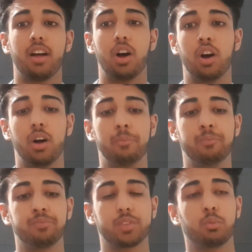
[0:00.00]

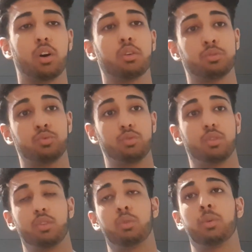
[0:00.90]
What I would
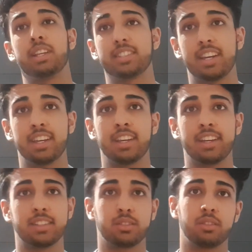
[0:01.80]
always say
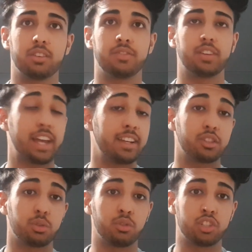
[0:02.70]
is, if you get any
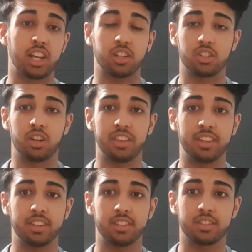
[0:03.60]
sort of rejection like
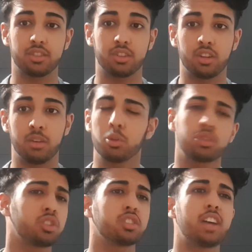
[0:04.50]
this, not
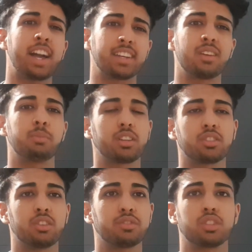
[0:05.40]
just academic
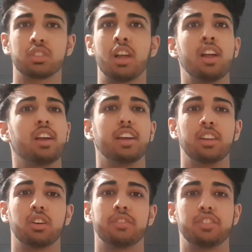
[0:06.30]
stuff, just in
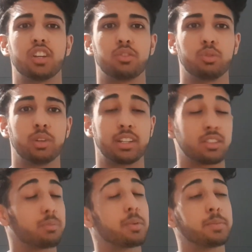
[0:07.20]
life in general, it
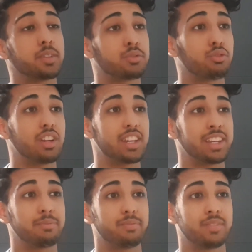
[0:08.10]
sometimes does really
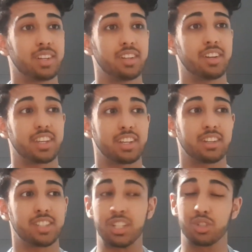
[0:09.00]
like
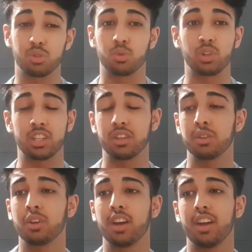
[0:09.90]
destroy you.
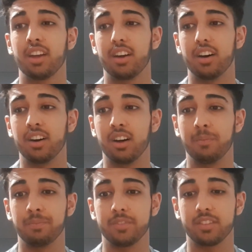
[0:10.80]

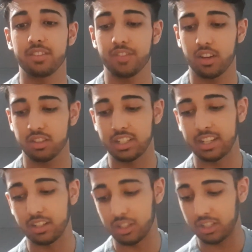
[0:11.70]

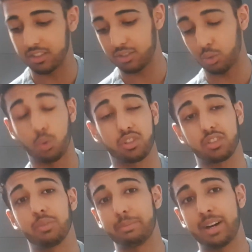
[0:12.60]
Firstly, you need to talk to
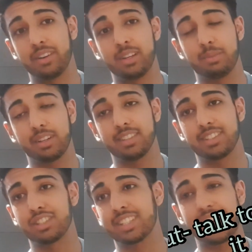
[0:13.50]
someone about it, because you
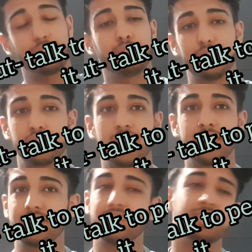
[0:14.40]
just get it off your
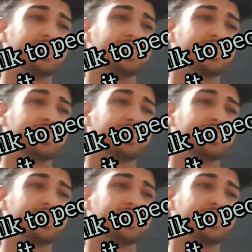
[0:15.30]
chest, and